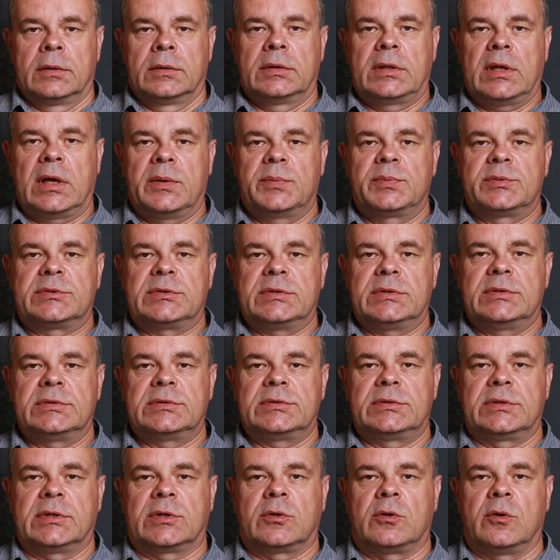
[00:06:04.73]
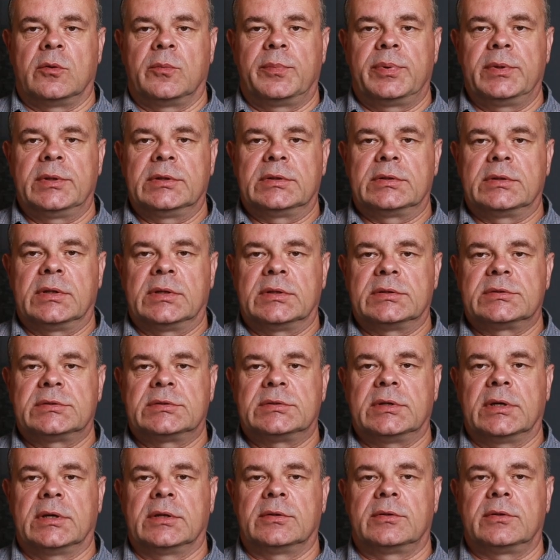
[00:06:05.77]
Depth is the
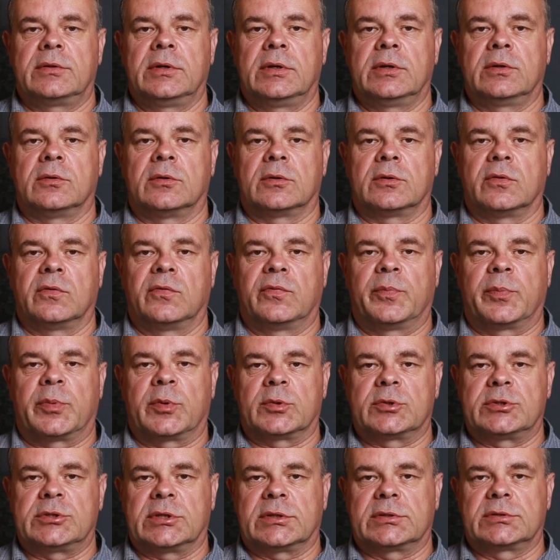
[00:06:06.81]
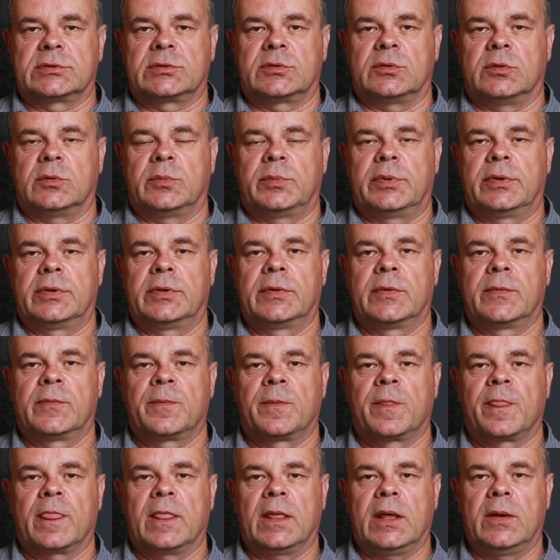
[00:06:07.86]
completeness and rigor of project scope.
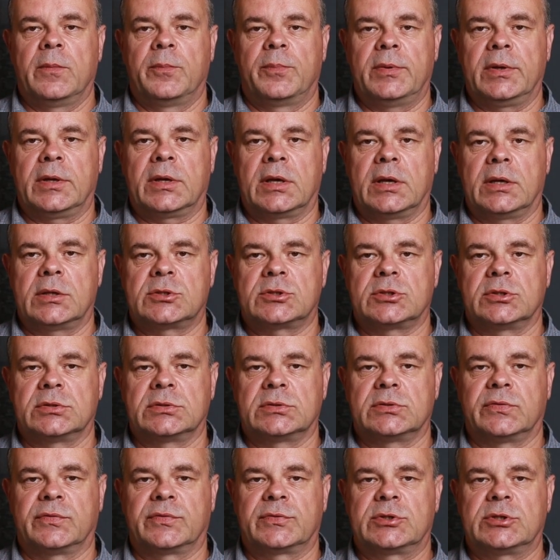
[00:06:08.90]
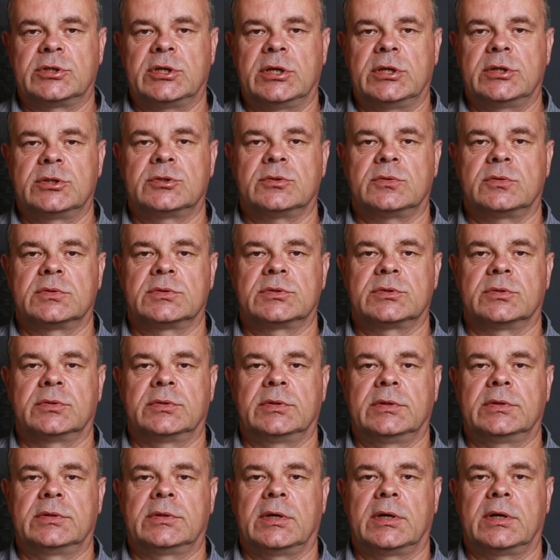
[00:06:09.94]
Implications of change also
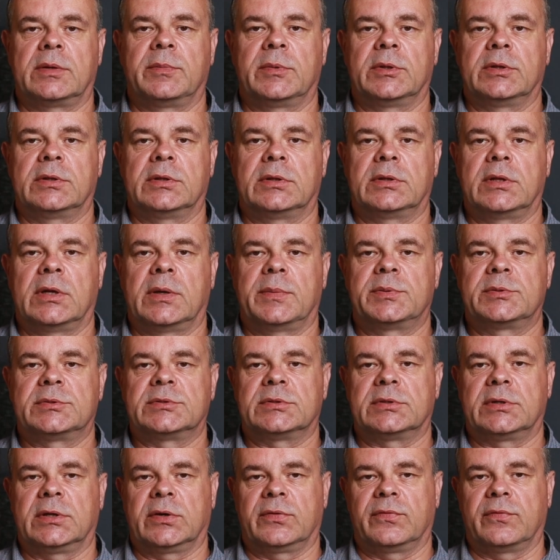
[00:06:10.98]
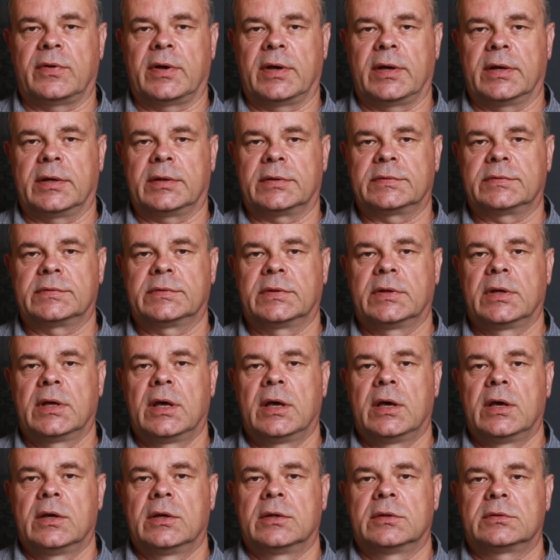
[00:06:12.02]
determine the depth required.
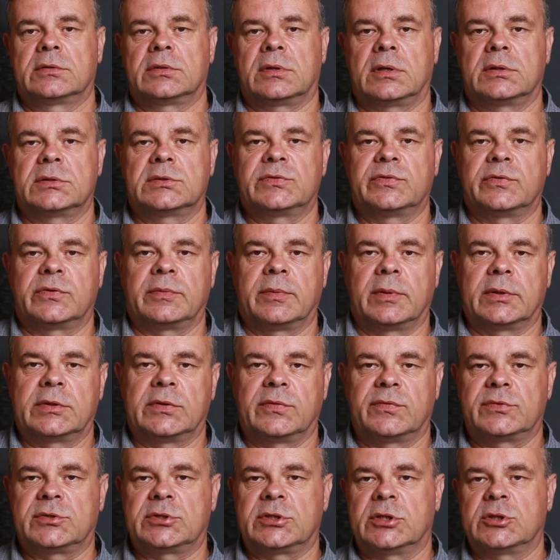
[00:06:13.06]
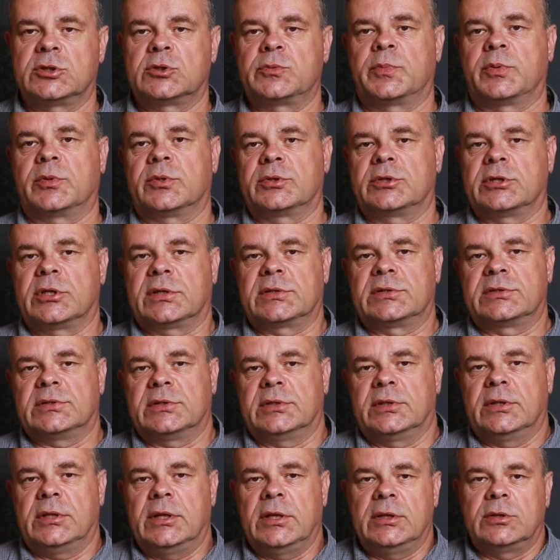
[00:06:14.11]
Transformative change projects
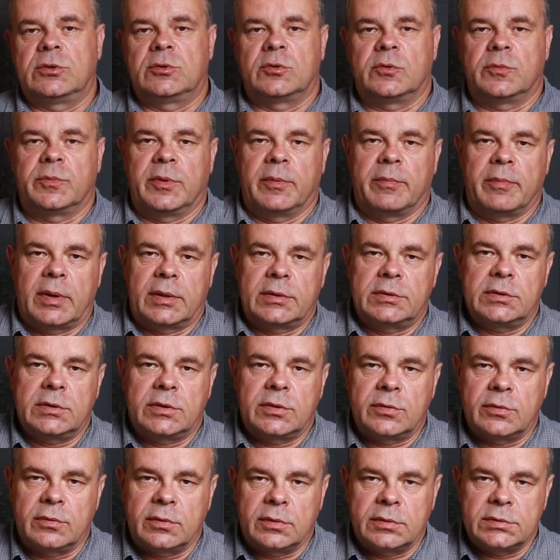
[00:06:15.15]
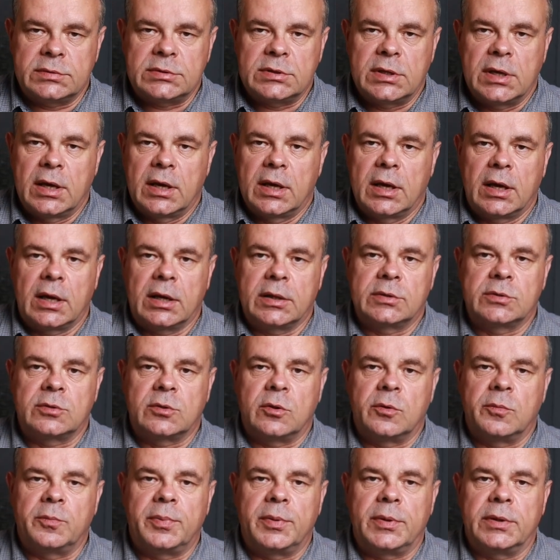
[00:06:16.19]
need to be meticulous and
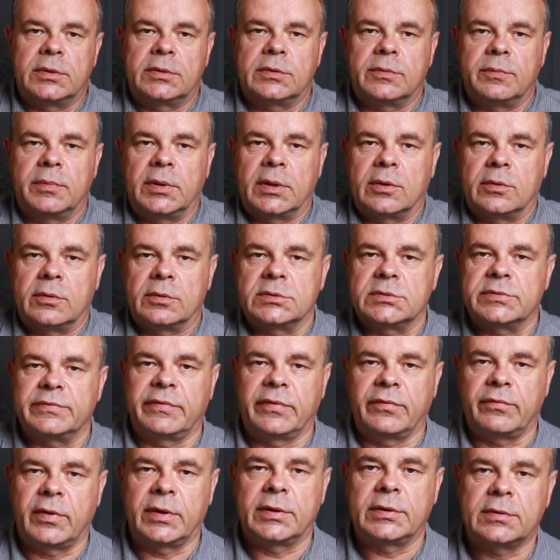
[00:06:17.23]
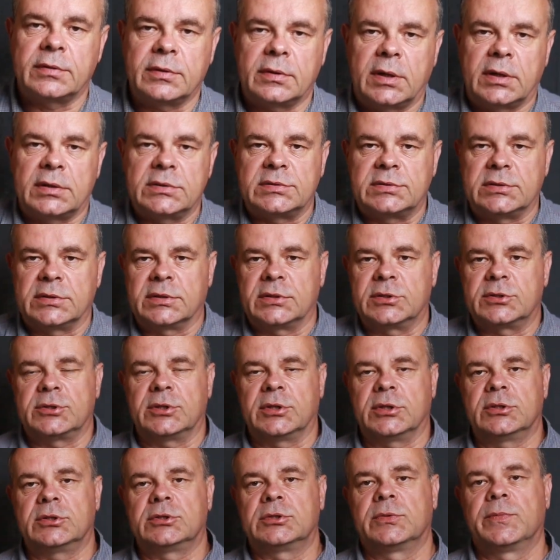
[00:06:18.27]
complete because we want lasting
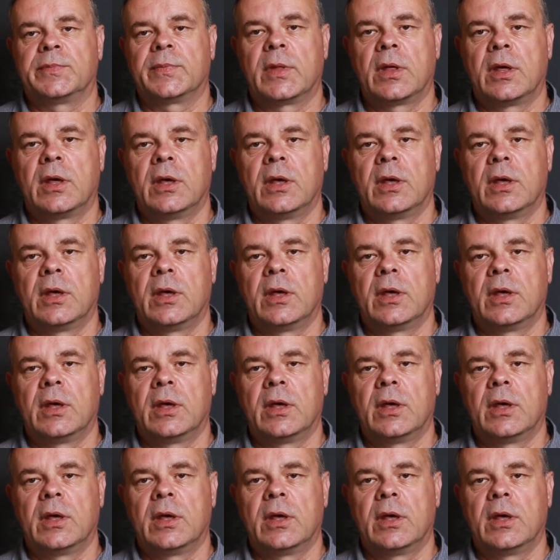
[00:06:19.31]
change.